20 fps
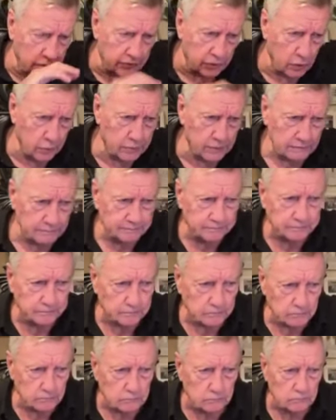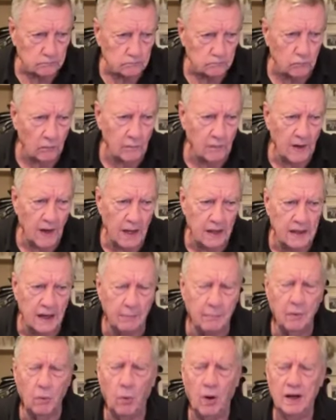Excuse me.
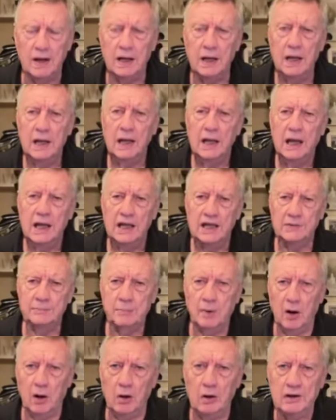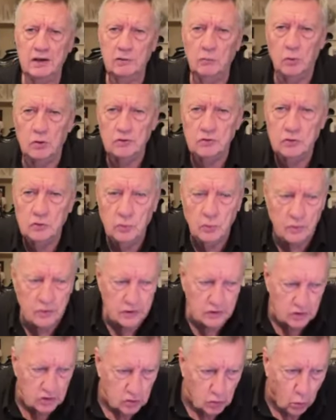Number one, his priority was to
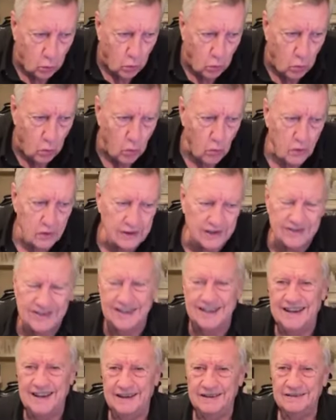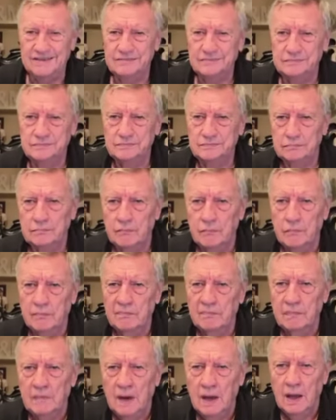restore the sinner.
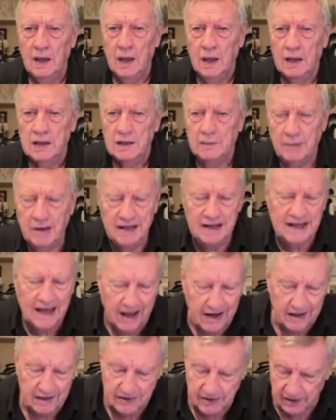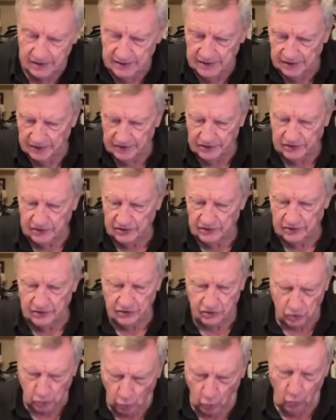The main character in this
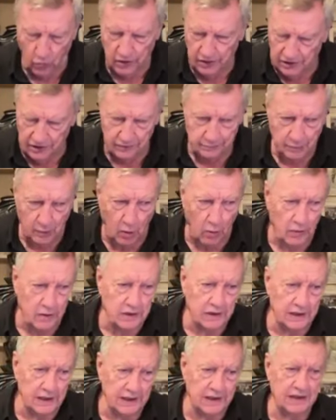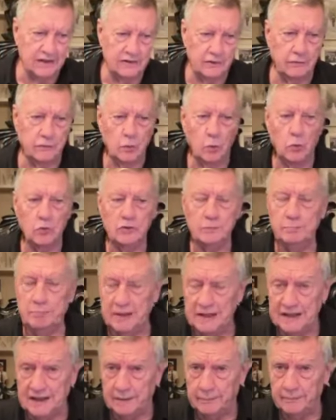story, in this priority, is, of course,
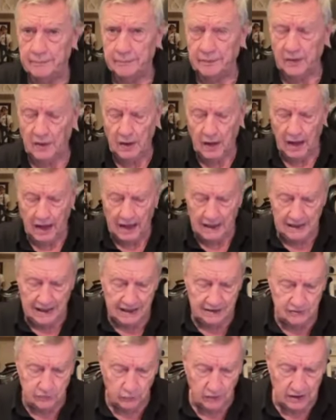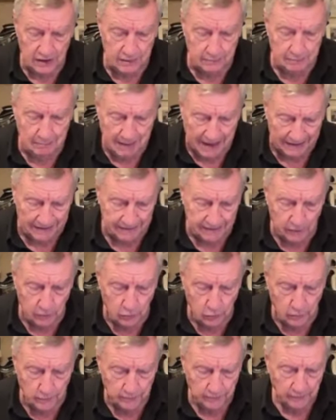Peter. And let's read
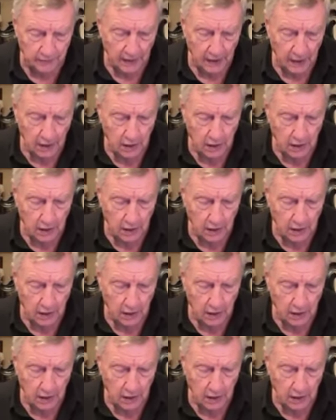Matthew